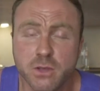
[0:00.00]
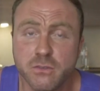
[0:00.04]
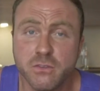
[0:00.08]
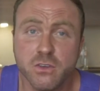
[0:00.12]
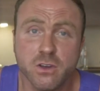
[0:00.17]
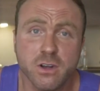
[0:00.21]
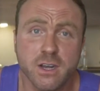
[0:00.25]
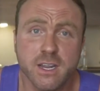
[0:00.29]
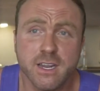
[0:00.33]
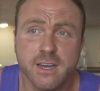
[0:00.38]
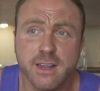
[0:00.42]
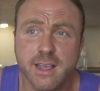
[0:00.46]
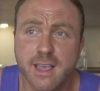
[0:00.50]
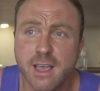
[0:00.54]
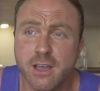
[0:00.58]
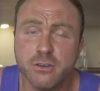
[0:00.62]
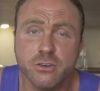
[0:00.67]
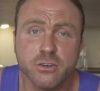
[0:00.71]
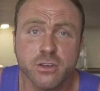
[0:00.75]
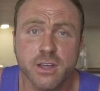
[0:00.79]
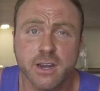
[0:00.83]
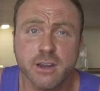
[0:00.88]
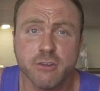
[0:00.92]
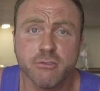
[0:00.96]
If you're leading out
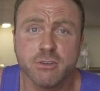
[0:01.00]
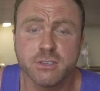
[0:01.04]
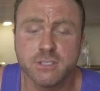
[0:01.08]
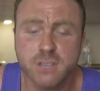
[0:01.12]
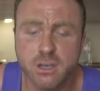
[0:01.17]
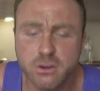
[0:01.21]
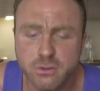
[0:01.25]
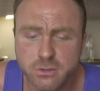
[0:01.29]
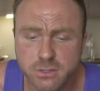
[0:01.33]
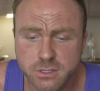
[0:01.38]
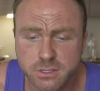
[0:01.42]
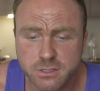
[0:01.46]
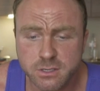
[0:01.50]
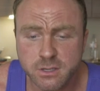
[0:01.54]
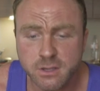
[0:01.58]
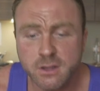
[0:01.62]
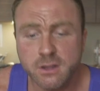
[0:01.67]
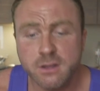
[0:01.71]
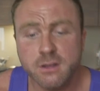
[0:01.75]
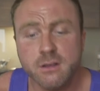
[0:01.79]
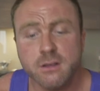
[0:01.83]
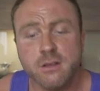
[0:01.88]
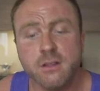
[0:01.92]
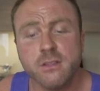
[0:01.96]
and you're getting results,
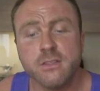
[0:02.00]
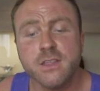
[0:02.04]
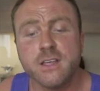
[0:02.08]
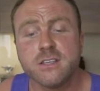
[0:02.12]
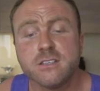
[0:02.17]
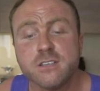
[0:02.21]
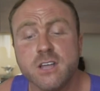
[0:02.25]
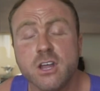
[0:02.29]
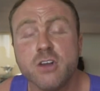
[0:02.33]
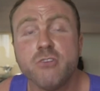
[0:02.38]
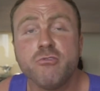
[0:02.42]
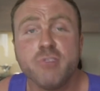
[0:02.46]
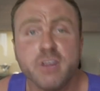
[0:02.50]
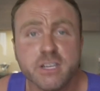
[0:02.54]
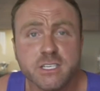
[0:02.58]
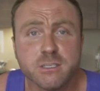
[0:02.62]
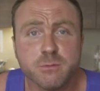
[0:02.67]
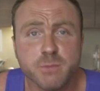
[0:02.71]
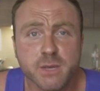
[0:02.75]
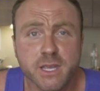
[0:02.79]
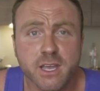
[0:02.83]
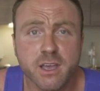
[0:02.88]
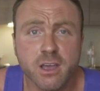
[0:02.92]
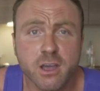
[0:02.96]
there's no reason
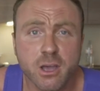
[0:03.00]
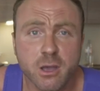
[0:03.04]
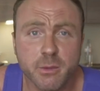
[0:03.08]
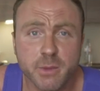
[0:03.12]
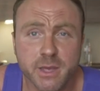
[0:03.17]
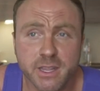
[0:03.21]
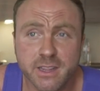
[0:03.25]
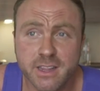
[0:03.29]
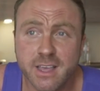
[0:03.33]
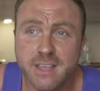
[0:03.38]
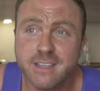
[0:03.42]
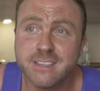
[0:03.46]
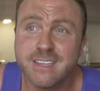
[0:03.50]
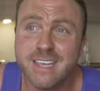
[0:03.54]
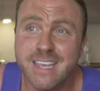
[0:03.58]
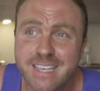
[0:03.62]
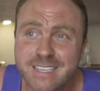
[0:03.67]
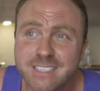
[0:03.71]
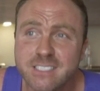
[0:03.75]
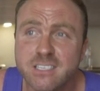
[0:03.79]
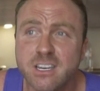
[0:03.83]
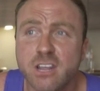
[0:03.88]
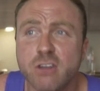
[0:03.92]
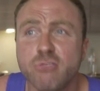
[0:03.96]
to be a hermit, and there
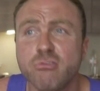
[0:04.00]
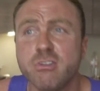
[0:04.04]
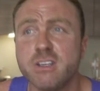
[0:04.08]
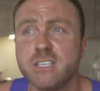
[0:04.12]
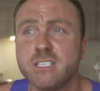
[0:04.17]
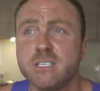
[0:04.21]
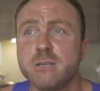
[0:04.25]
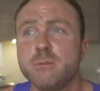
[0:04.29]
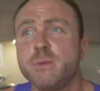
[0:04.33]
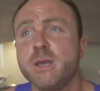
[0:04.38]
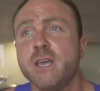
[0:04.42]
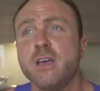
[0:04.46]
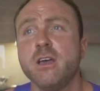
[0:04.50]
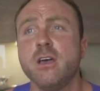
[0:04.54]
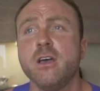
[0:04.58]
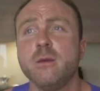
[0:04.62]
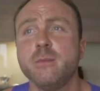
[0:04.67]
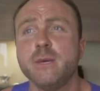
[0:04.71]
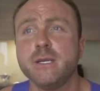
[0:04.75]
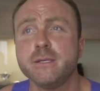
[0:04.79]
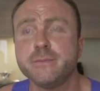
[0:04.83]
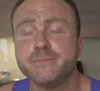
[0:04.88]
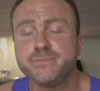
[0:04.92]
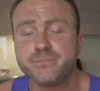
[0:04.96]
is no reason to be a
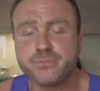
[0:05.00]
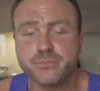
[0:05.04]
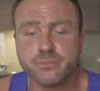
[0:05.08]
hermit.